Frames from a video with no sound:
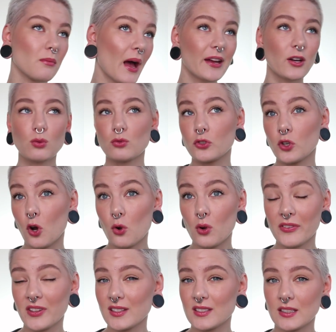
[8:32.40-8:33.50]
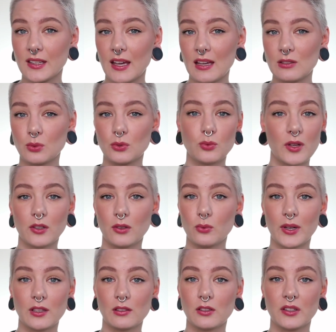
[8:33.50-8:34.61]
I don't know if that's the case with
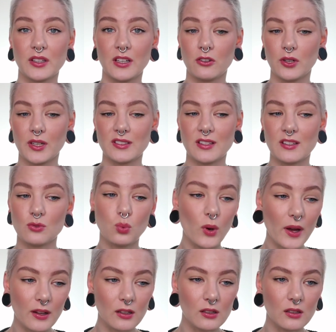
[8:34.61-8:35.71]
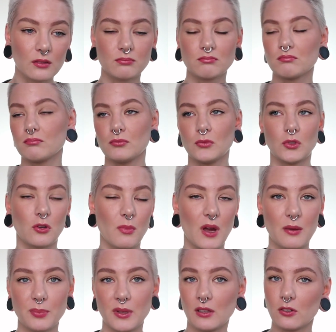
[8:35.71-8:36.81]
regular earrings as well. You
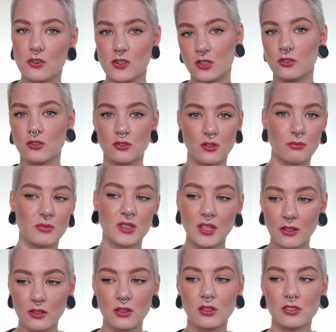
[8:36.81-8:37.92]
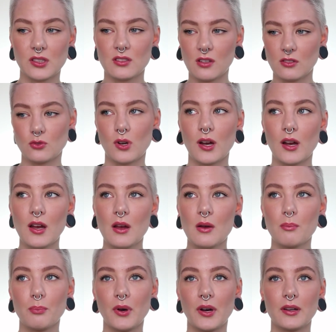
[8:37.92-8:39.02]
might be allergic to certain materials, etc.
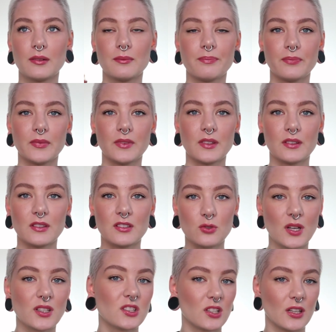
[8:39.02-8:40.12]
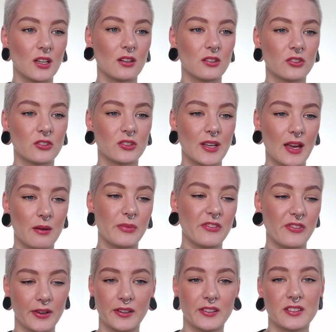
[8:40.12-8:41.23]
But stretched ears can be
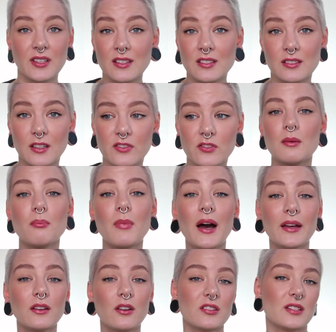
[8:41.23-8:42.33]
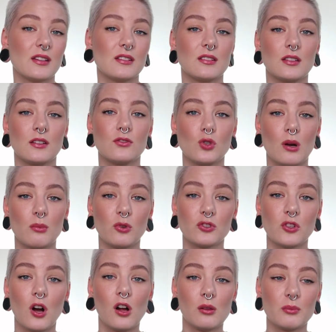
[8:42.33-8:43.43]
very sensitive. Mine are sensitive to
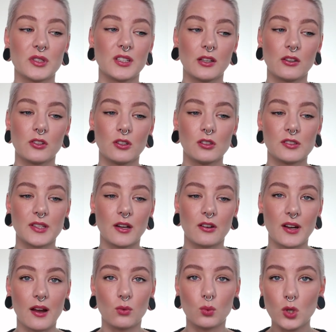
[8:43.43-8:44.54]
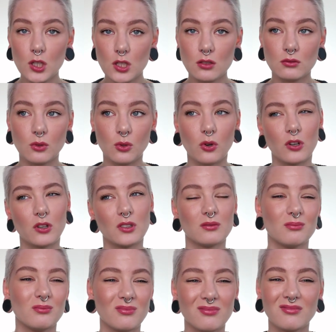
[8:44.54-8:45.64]
almost all materials that are not wood,
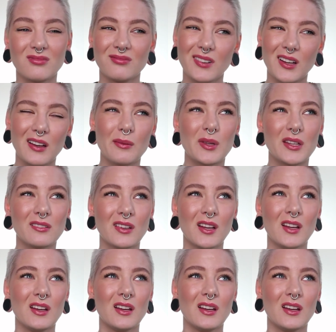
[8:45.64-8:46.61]
or, I mean,